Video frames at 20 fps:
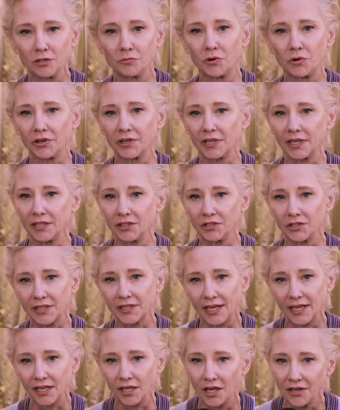in the morning and you're
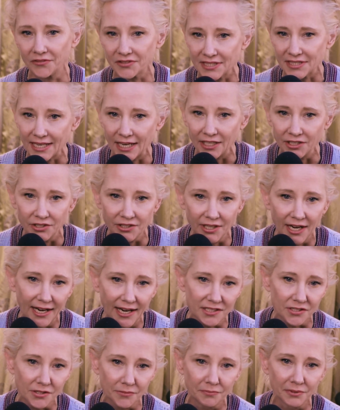getting off set and your
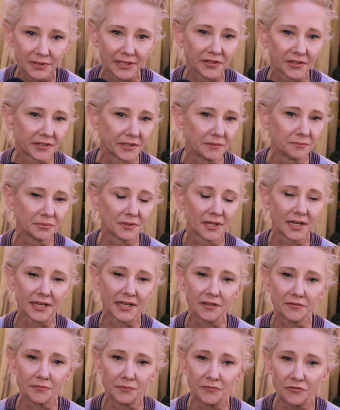eyes are bleary and
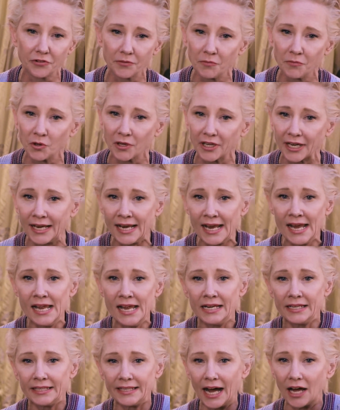bloody from
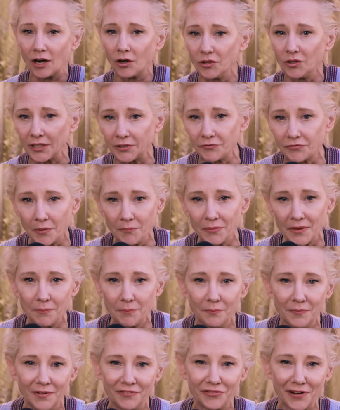not only from
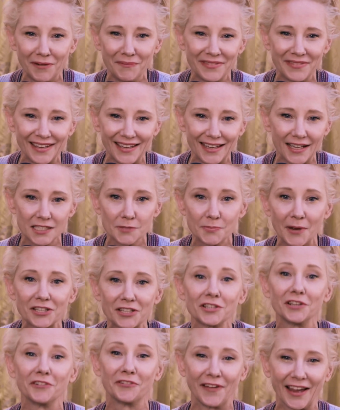the
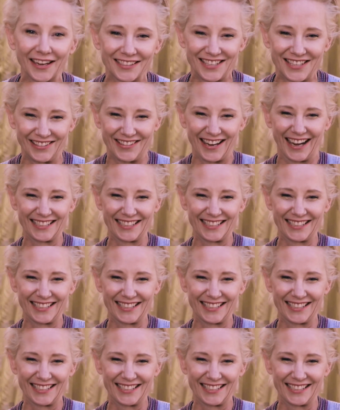special effects you